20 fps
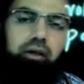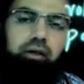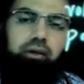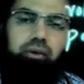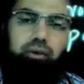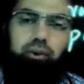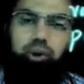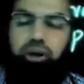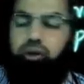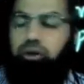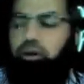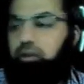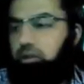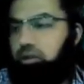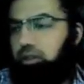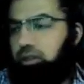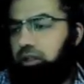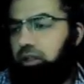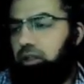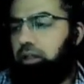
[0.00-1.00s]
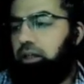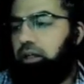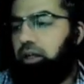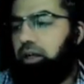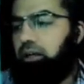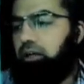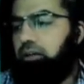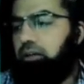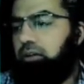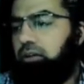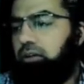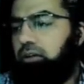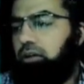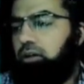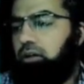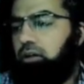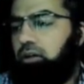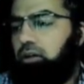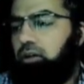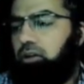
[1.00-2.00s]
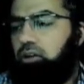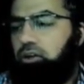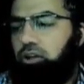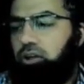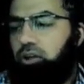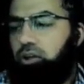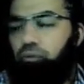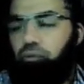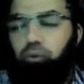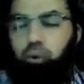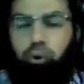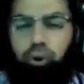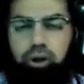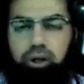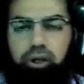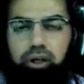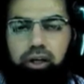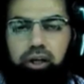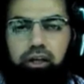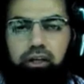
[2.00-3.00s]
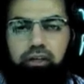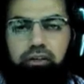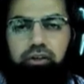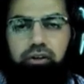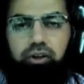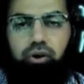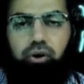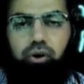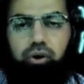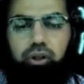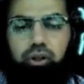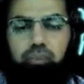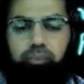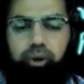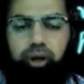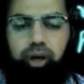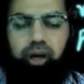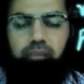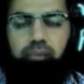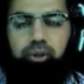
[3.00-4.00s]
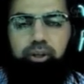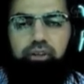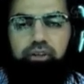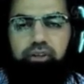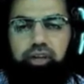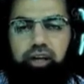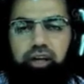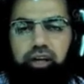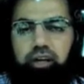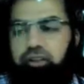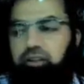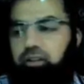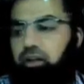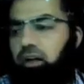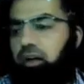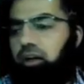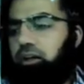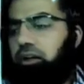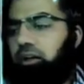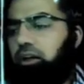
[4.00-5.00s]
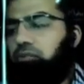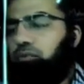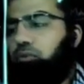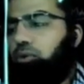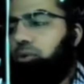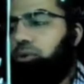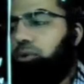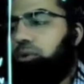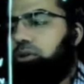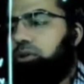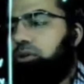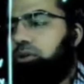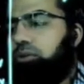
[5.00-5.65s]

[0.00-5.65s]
So what you are seeing, that is your voltage on the primary side is 100 volts.